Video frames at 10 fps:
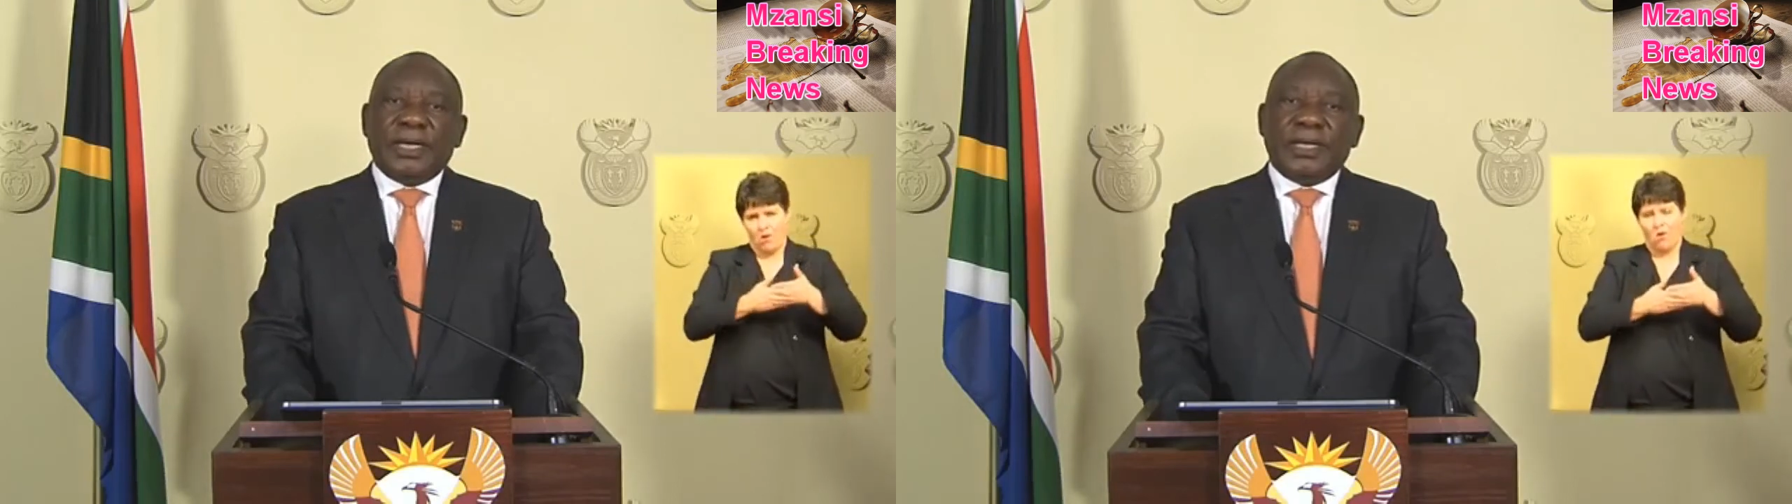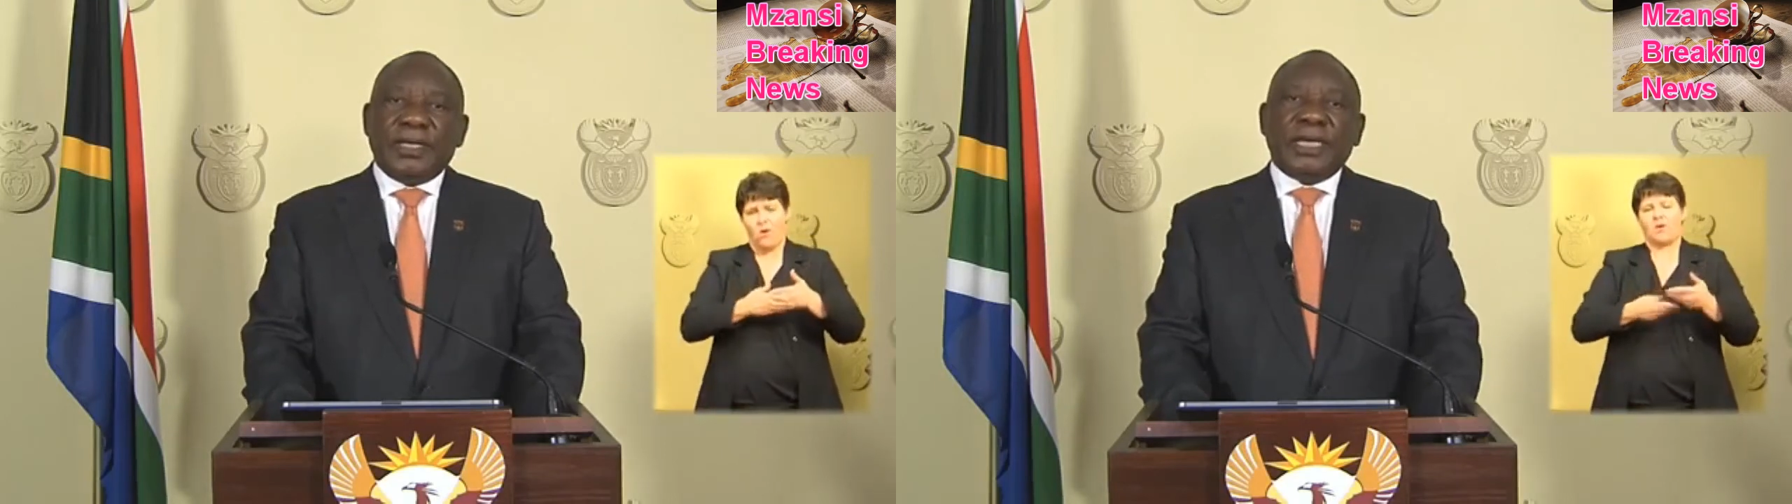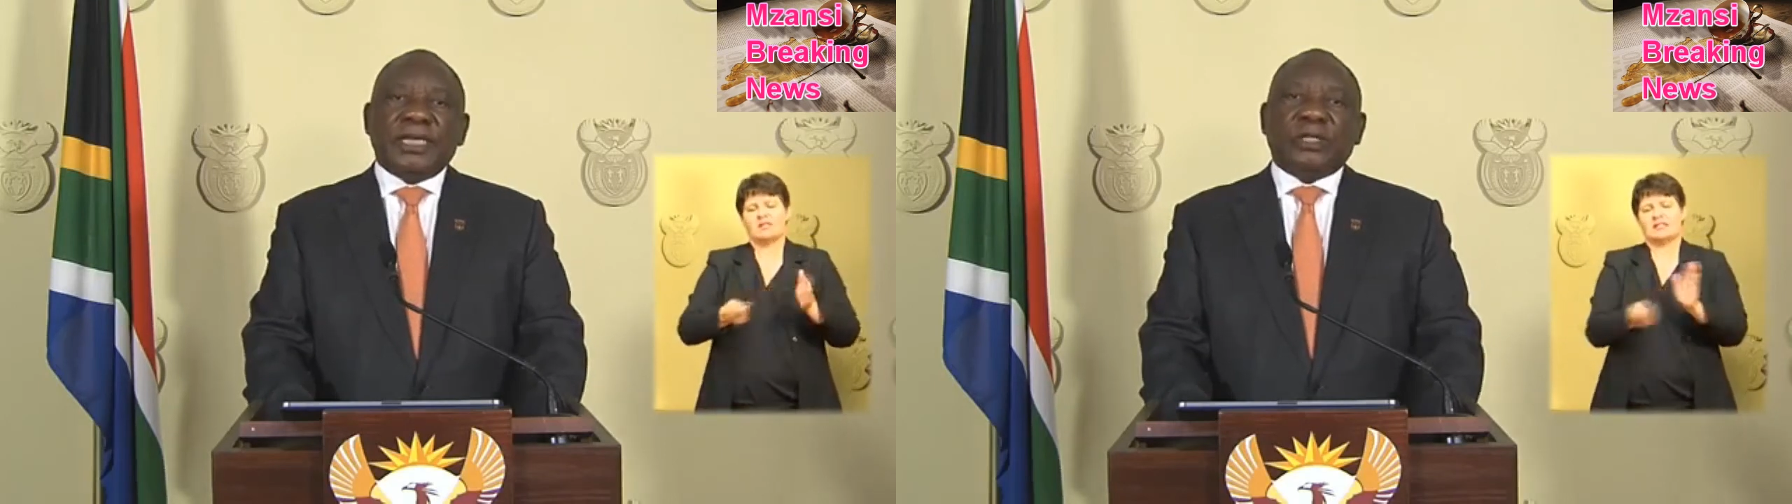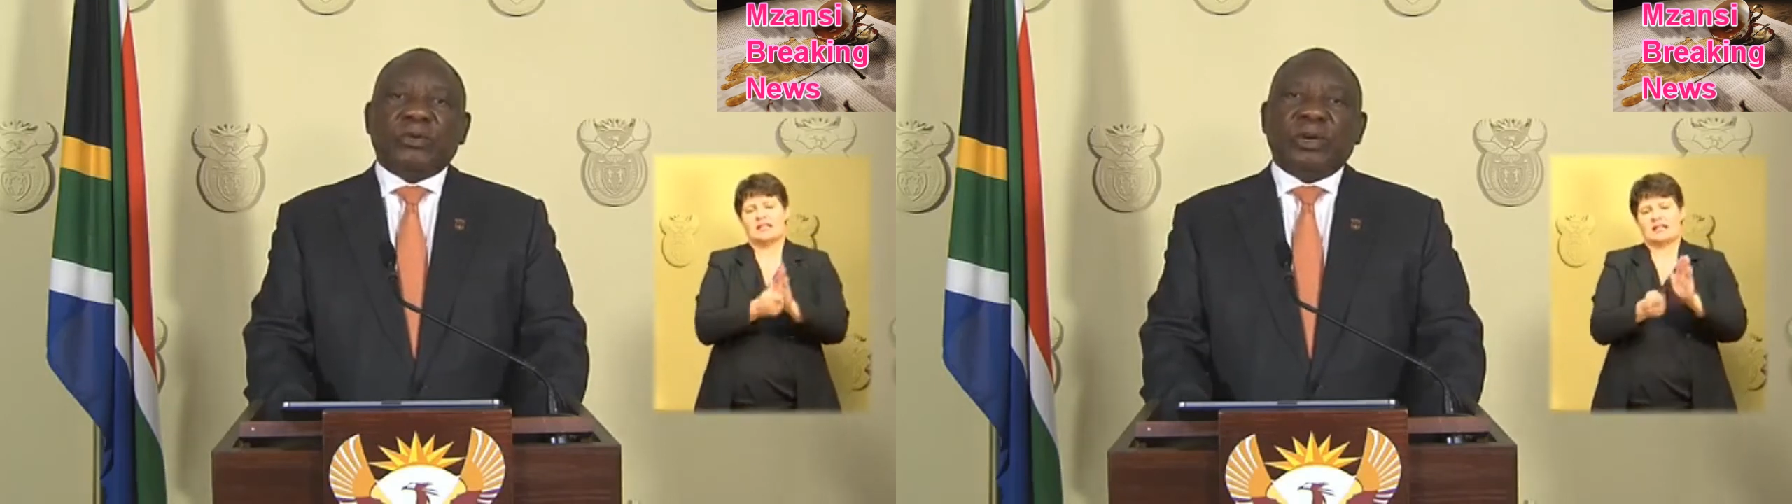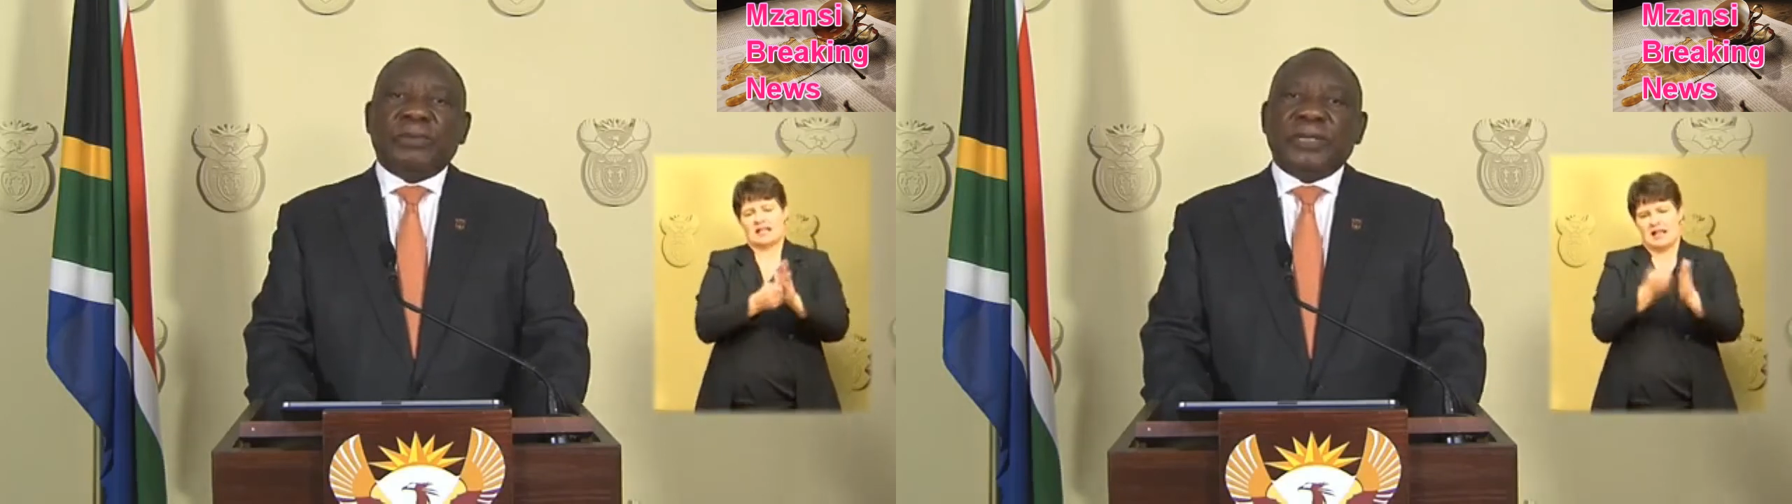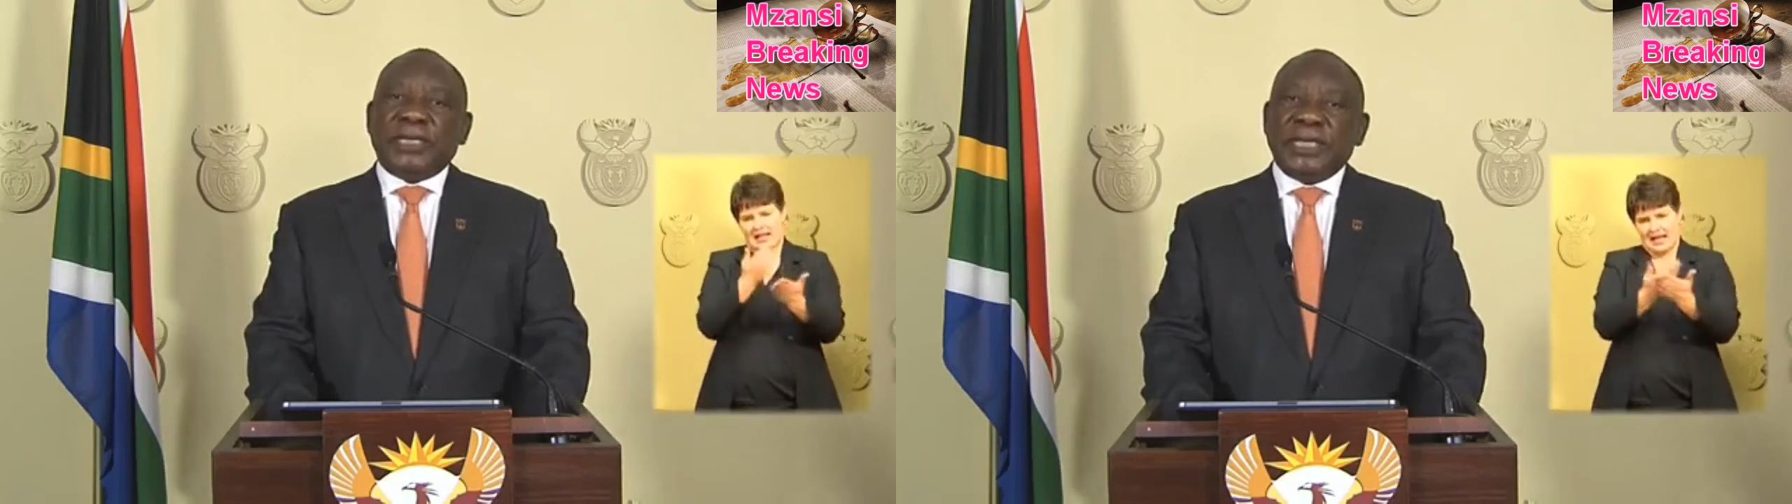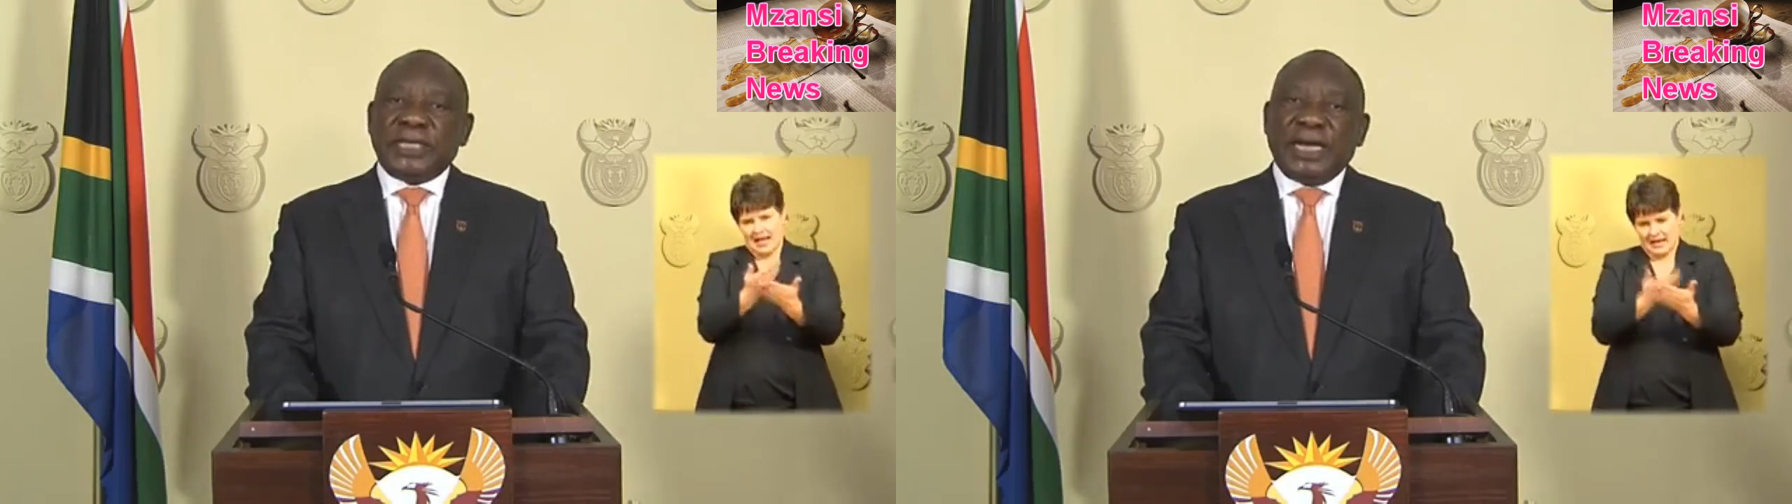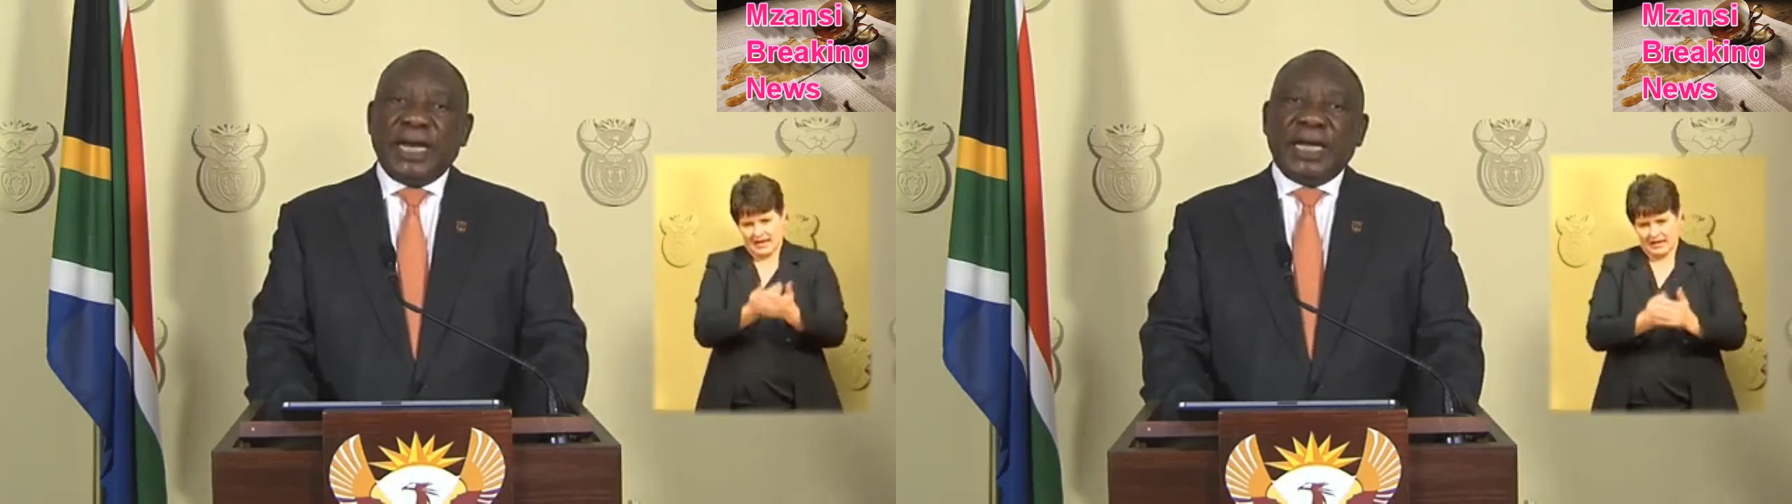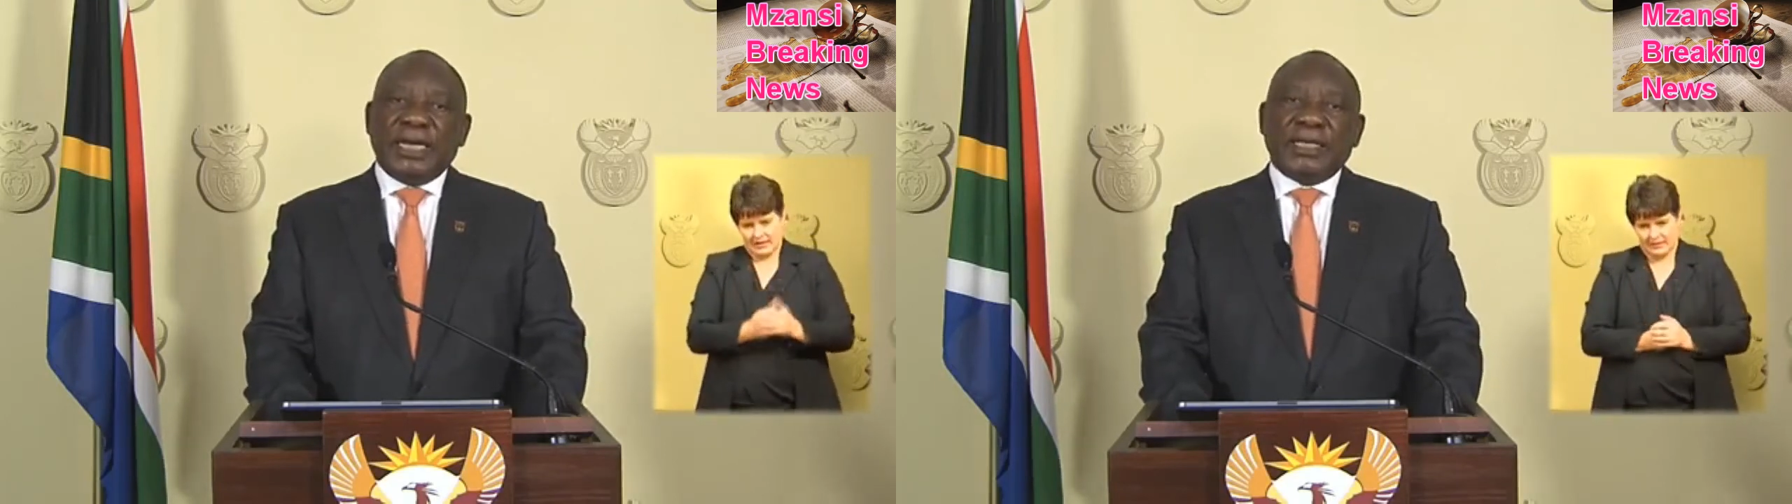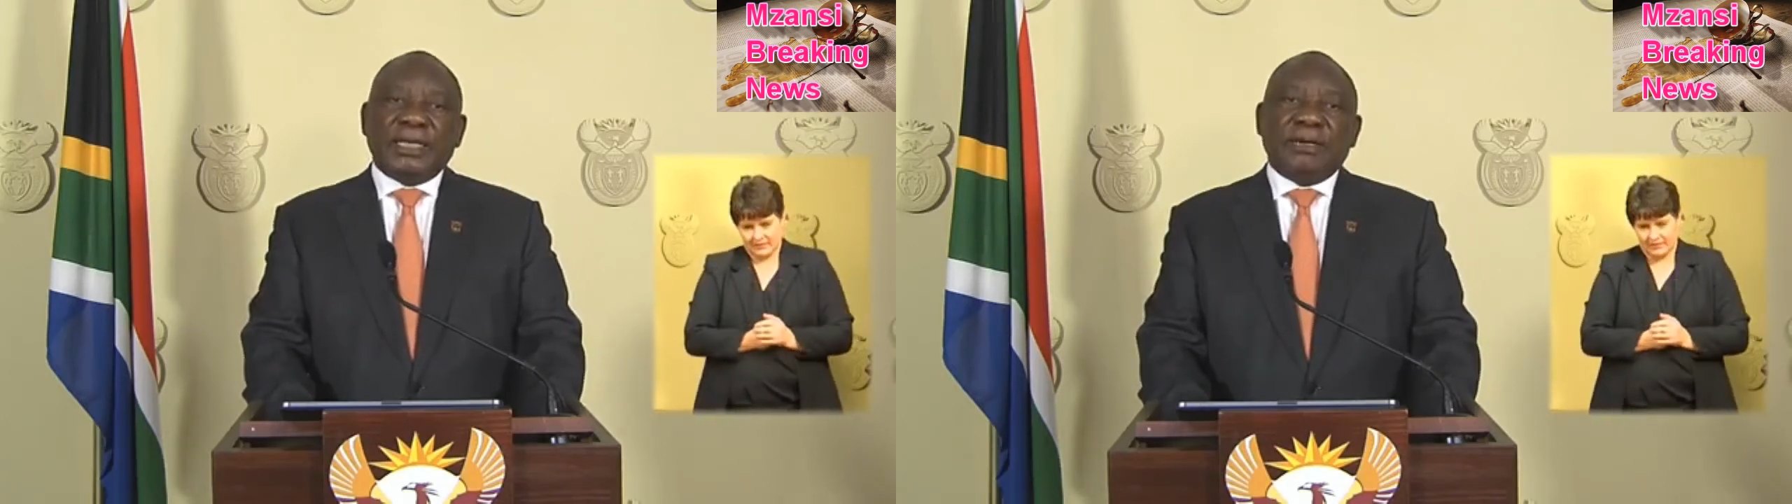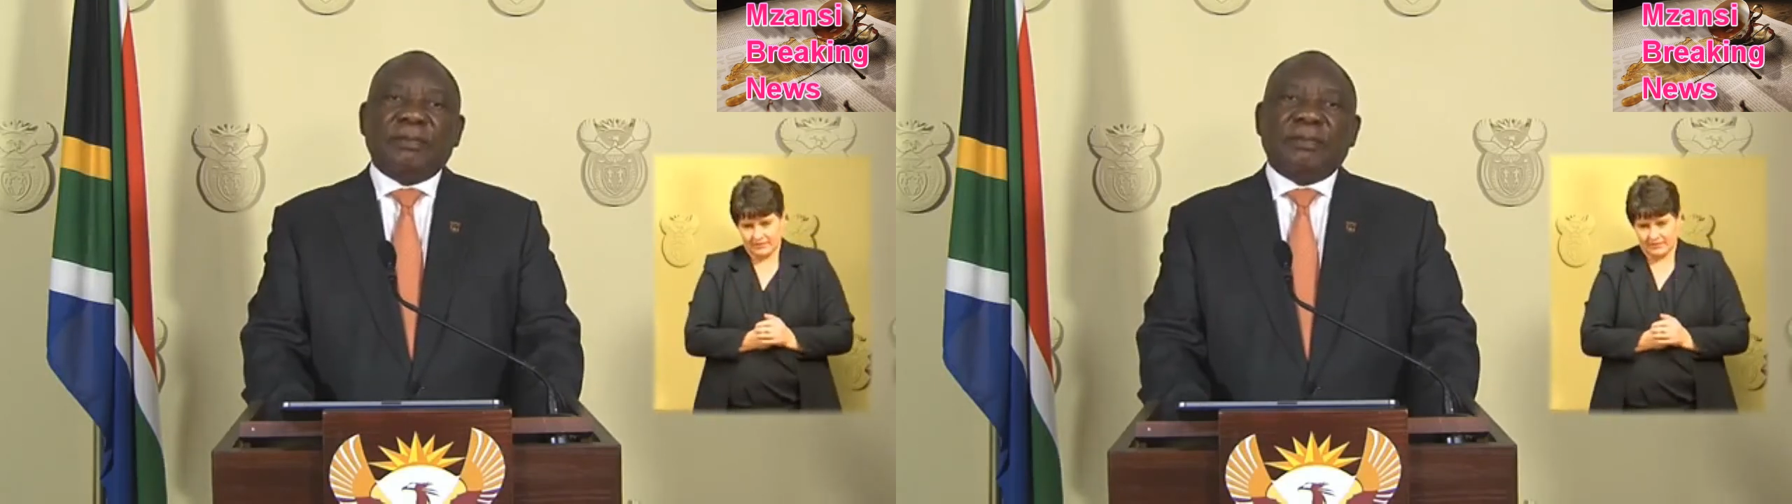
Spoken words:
These will be detailed